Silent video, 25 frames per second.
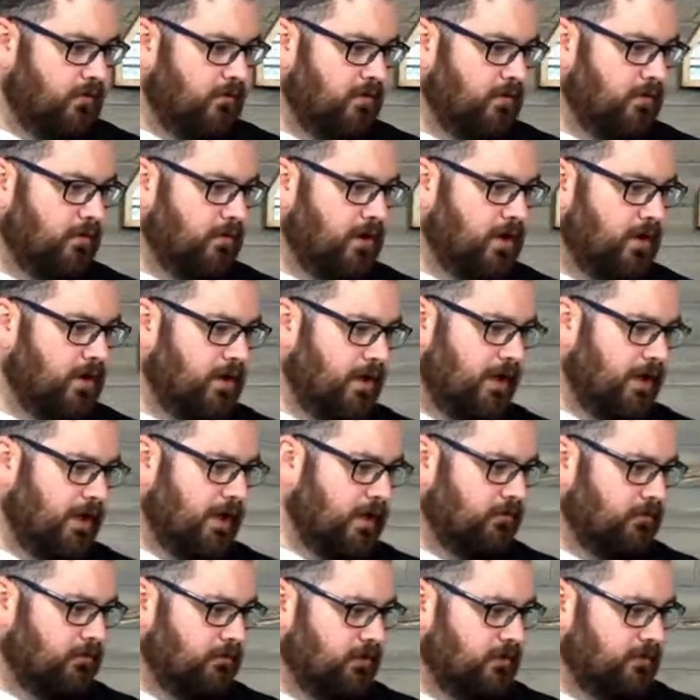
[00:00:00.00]
Well,
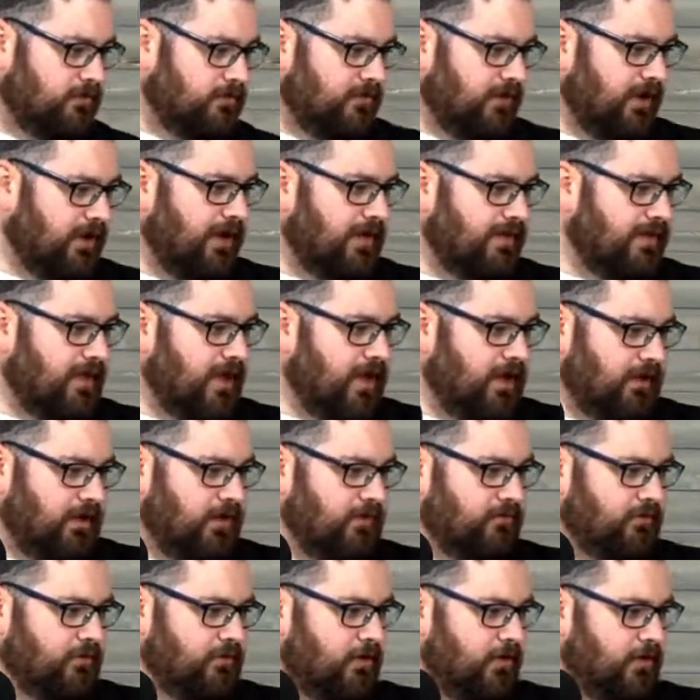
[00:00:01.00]
it looks like that
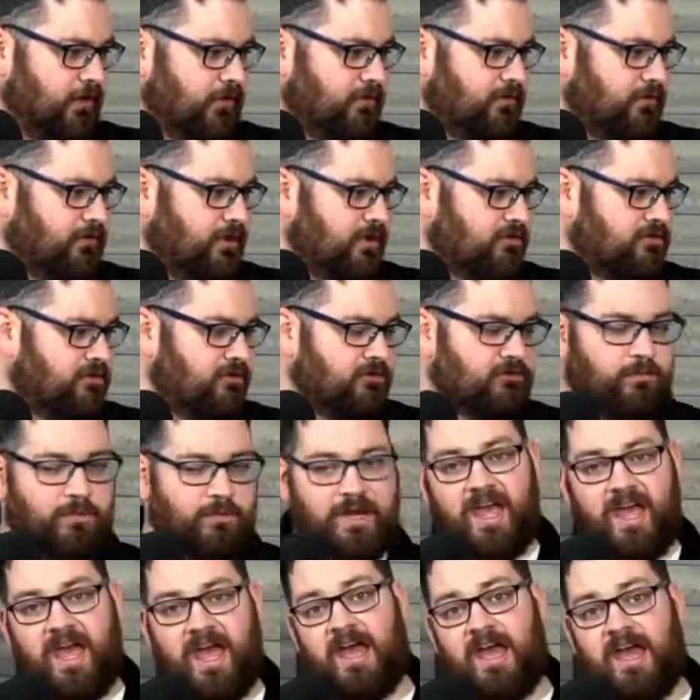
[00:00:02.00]
is all the questions
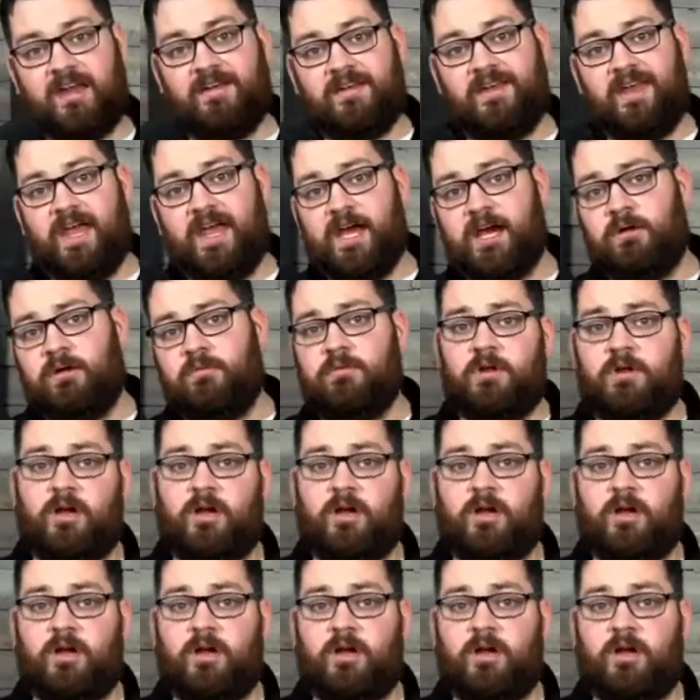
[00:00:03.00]
we had now.